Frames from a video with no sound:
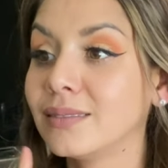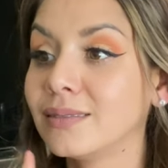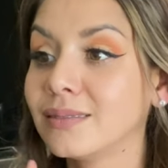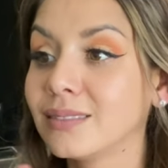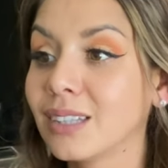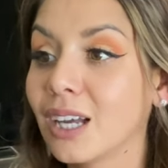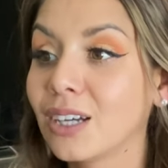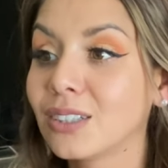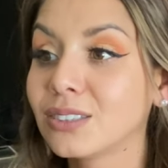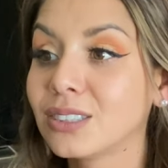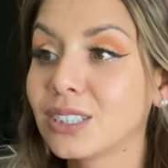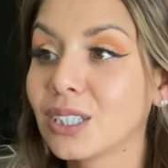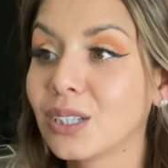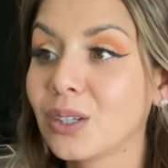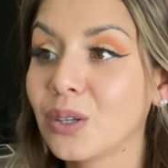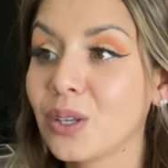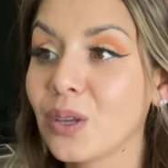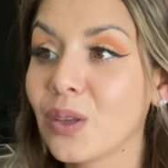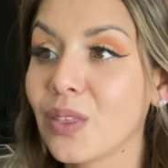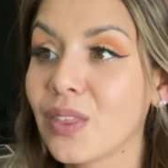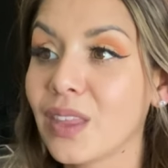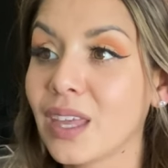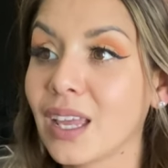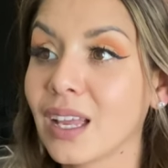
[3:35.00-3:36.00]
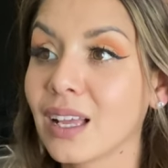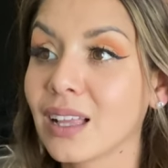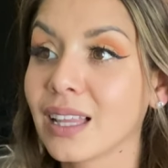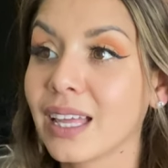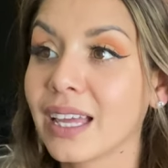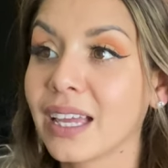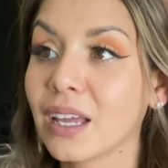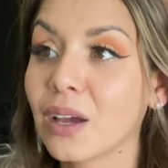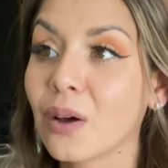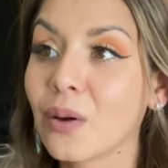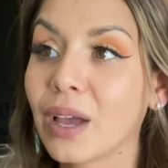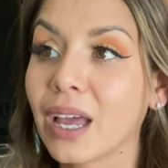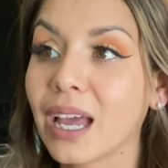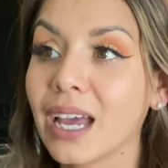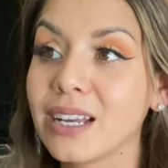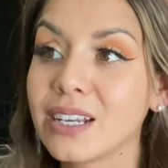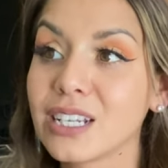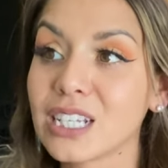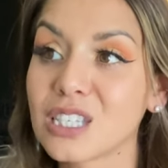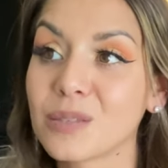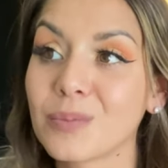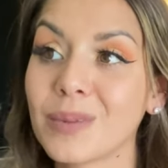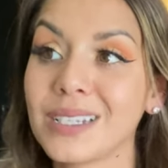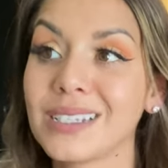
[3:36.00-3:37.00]
also you think like, okay, I
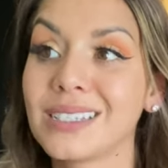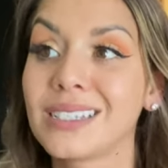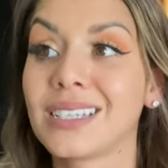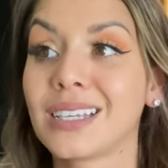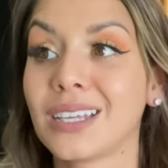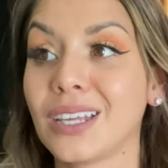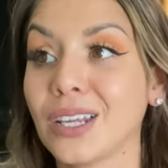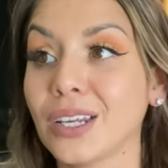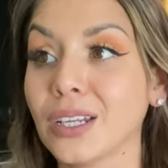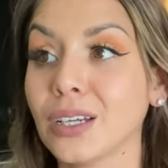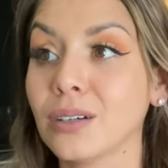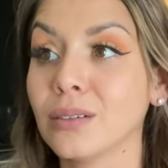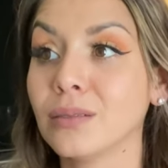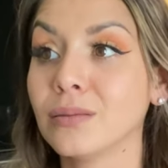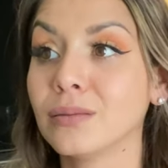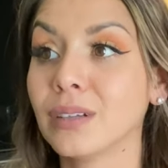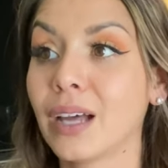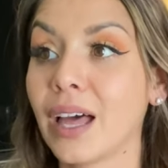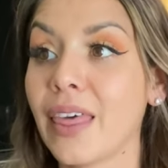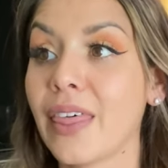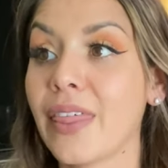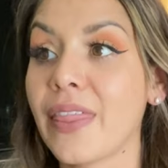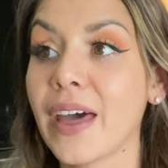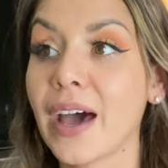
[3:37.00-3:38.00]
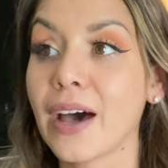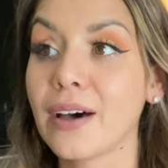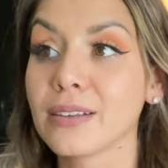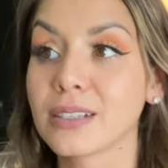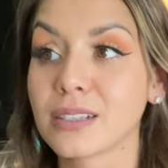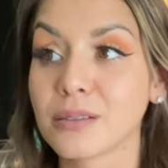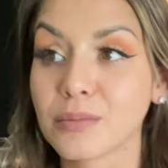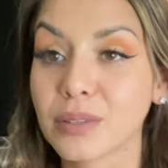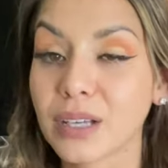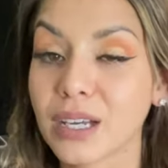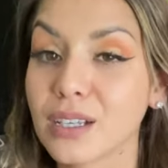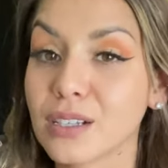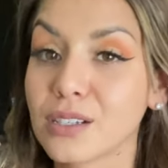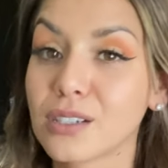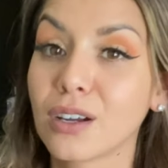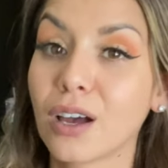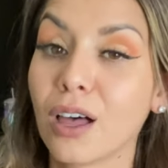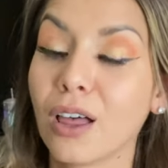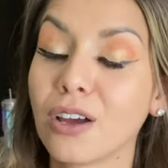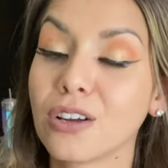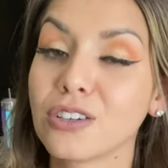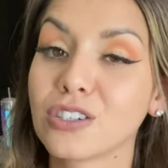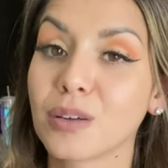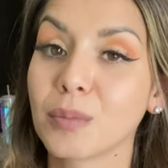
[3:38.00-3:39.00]
just spent, you know,
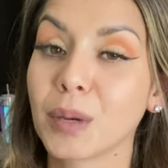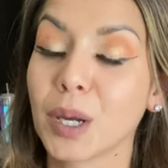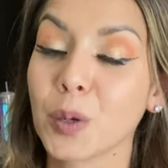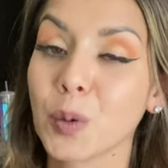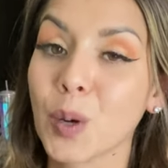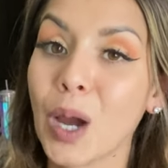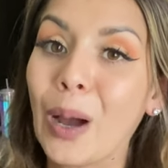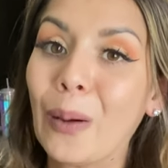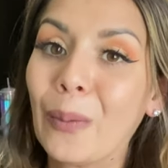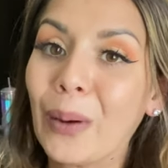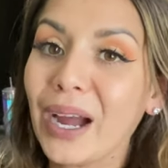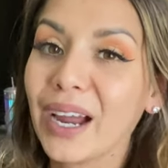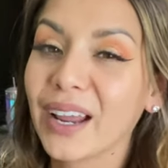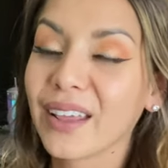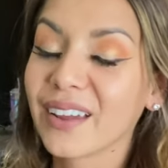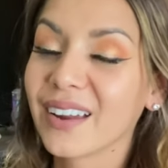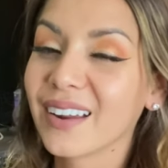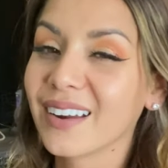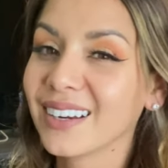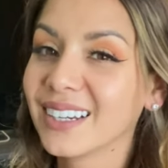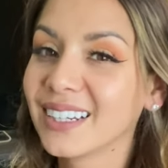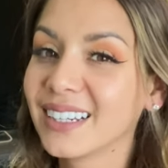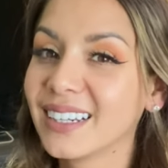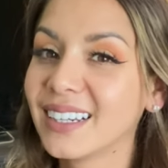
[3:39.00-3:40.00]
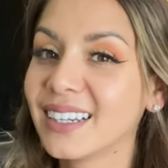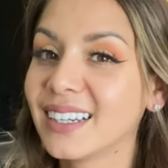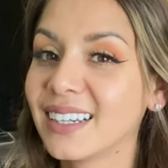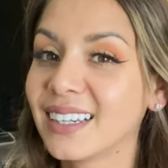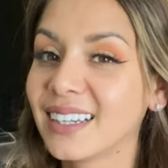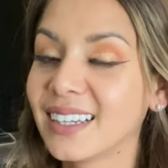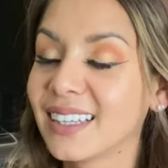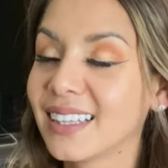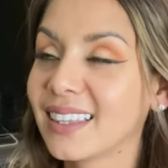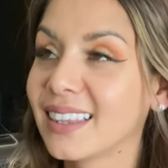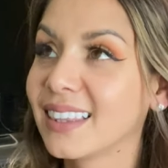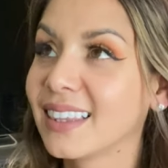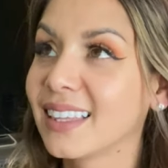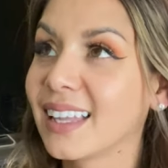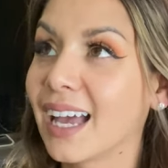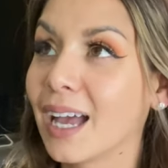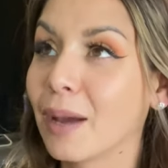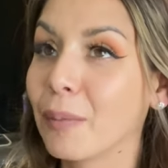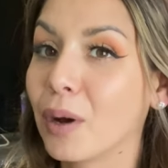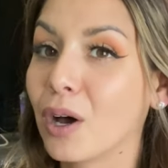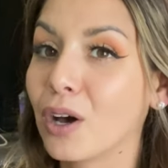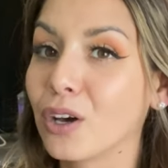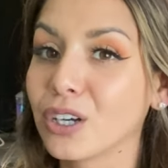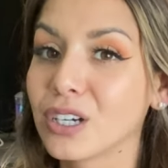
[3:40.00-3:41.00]
$1,000+ on my Rottweiler.
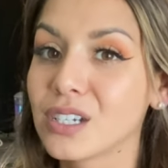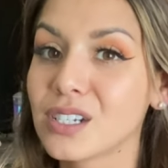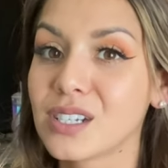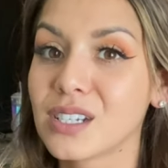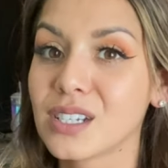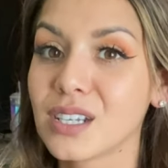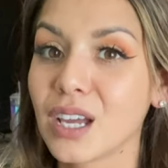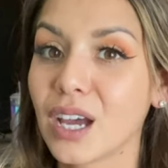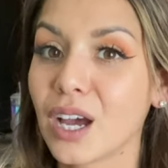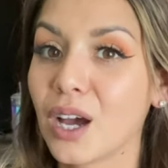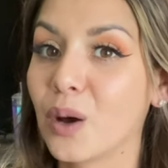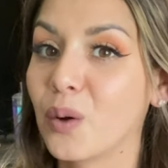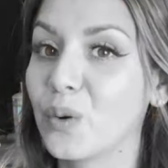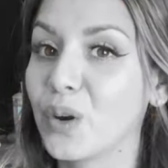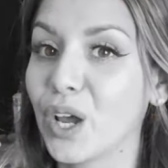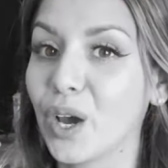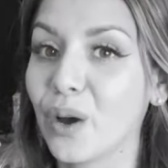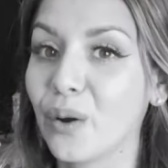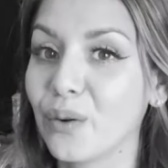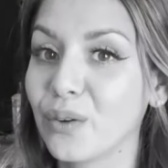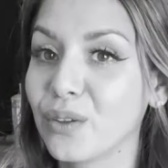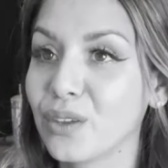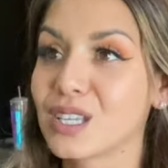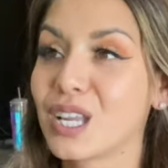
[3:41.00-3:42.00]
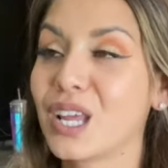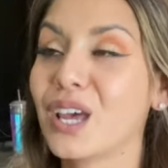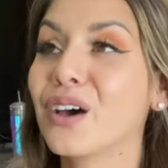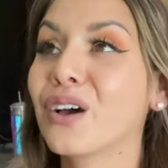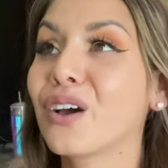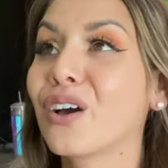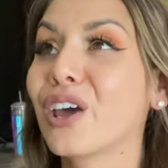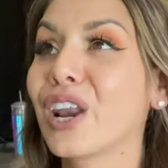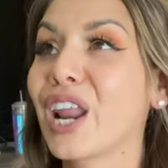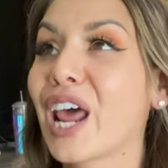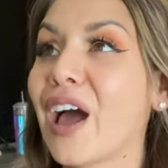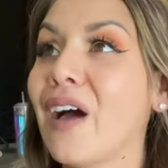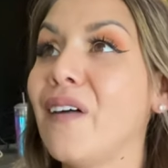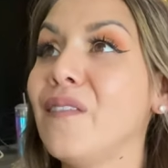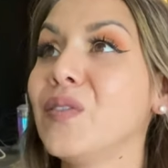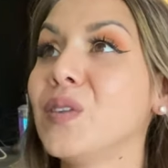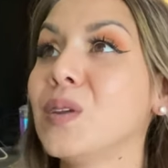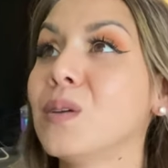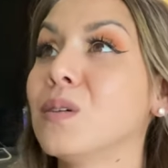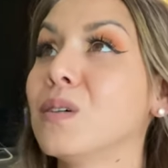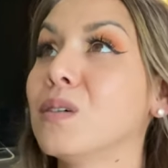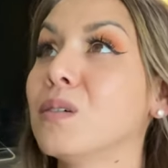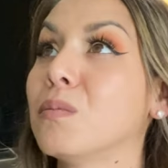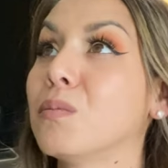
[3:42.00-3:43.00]
I'm all good to go. No, you're still going to have
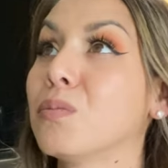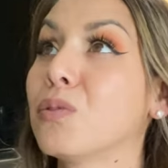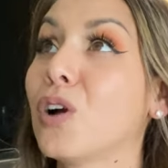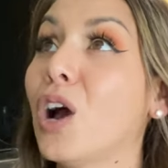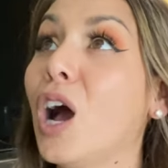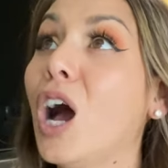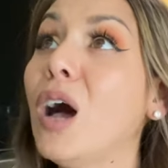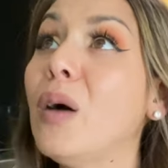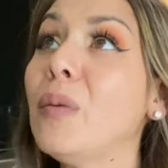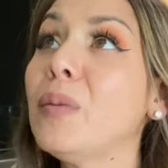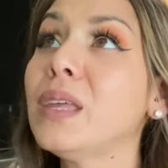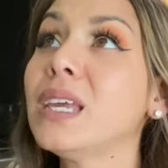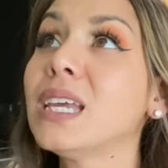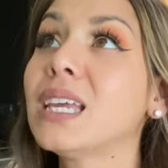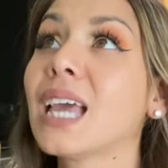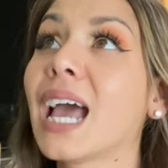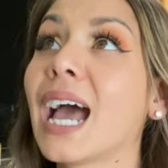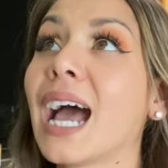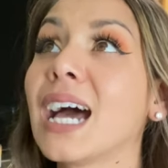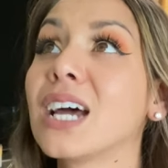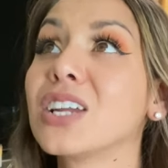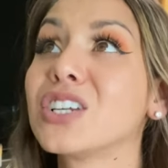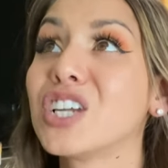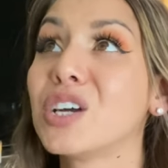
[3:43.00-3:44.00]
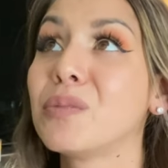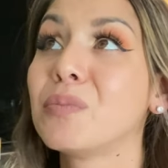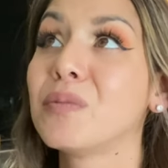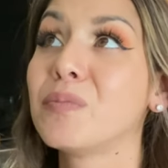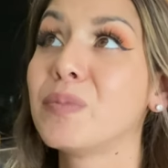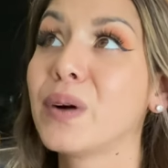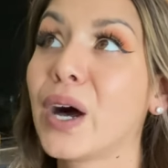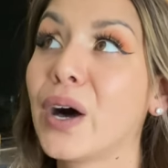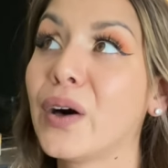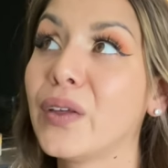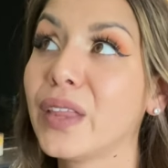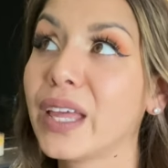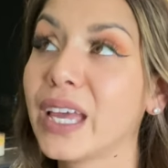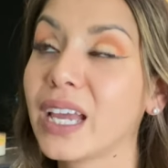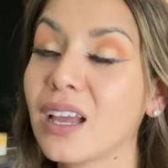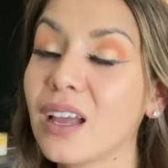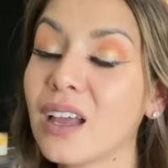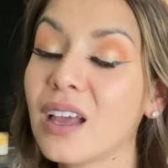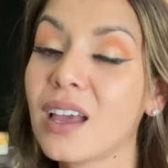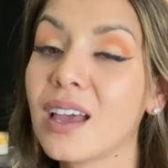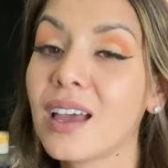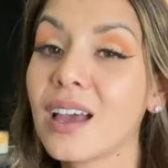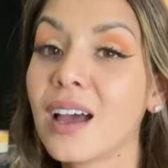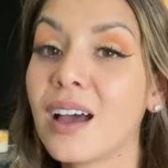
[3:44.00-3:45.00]
to probably cash up about like
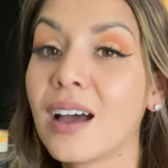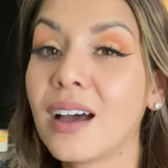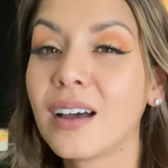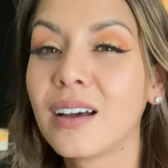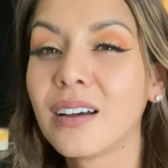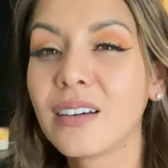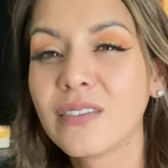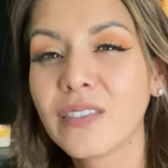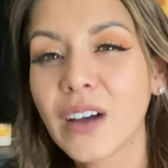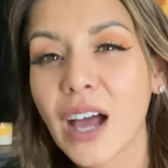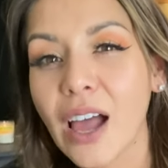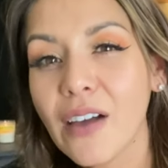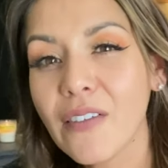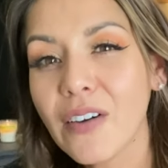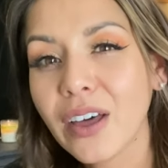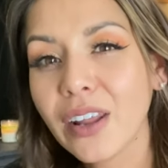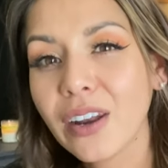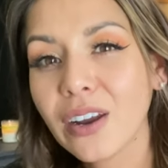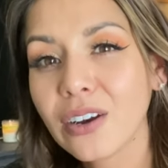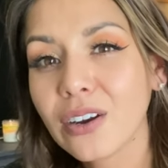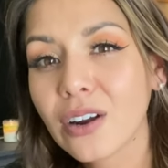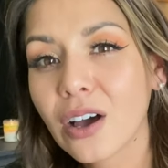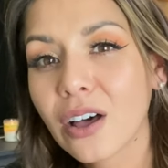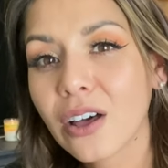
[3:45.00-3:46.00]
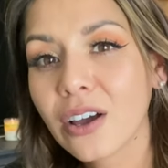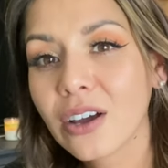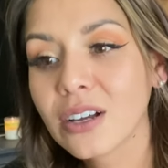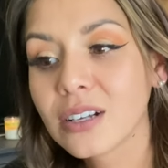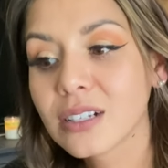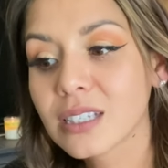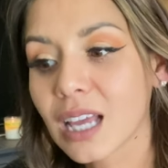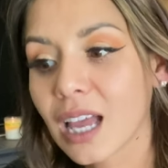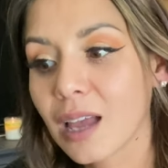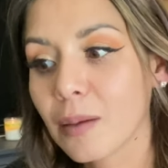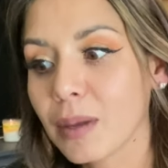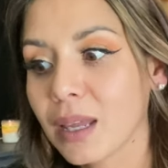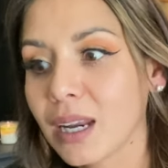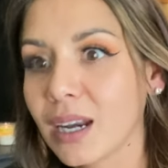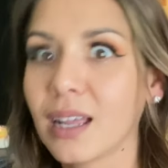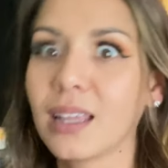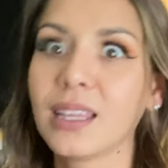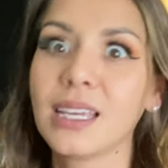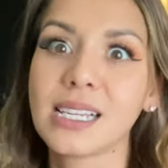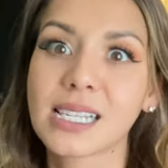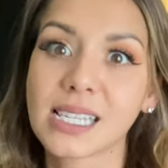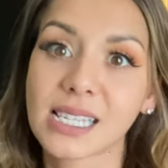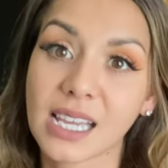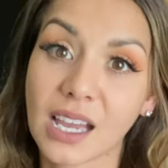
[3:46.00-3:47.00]
$500, I mean, at
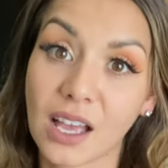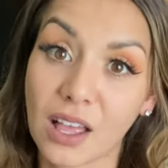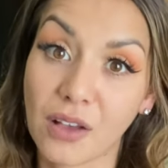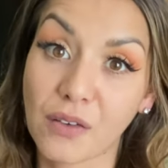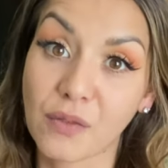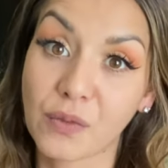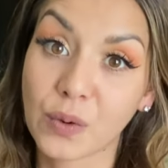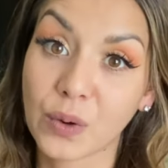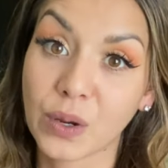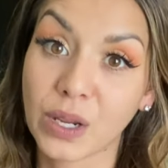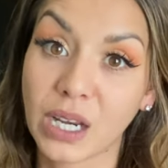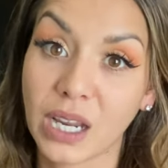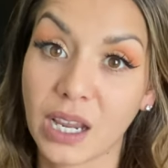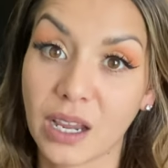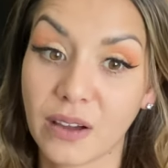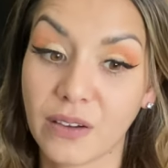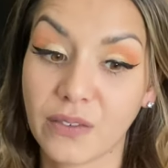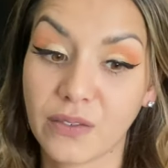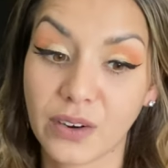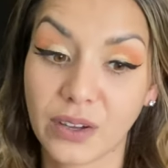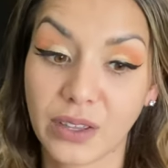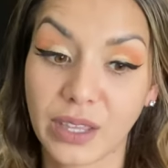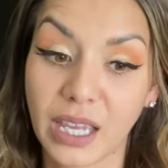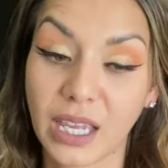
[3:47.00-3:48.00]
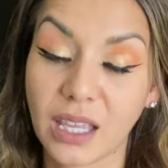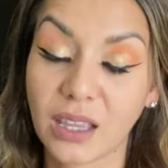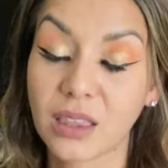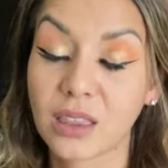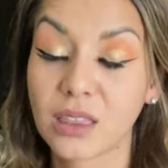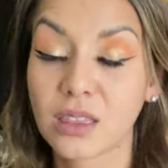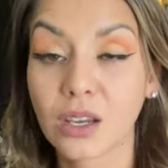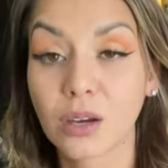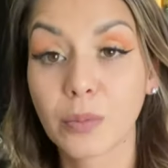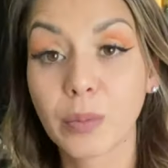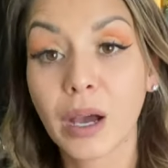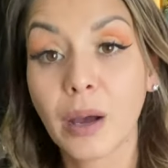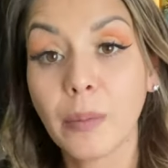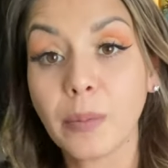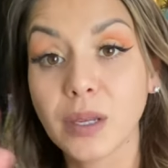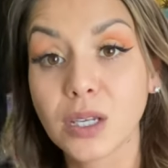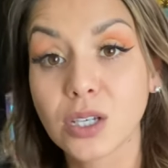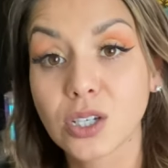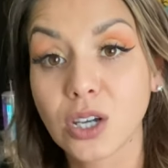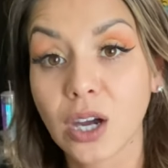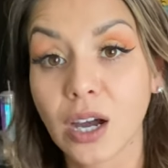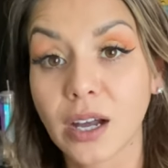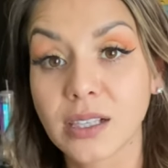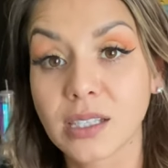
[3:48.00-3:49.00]
least in California, for like the puppy
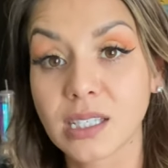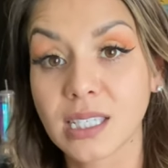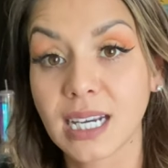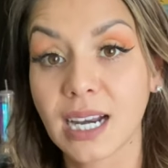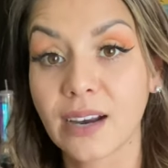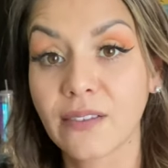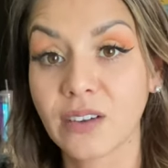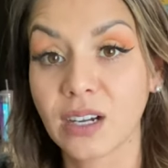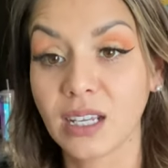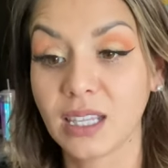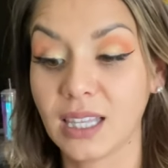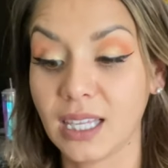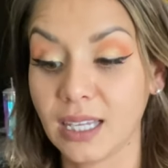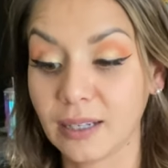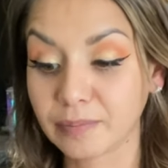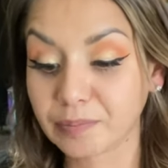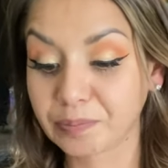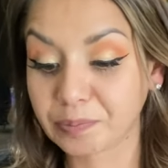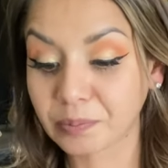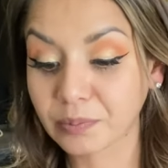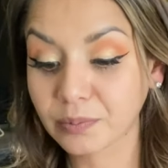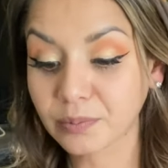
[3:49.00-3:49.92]
shots and everything.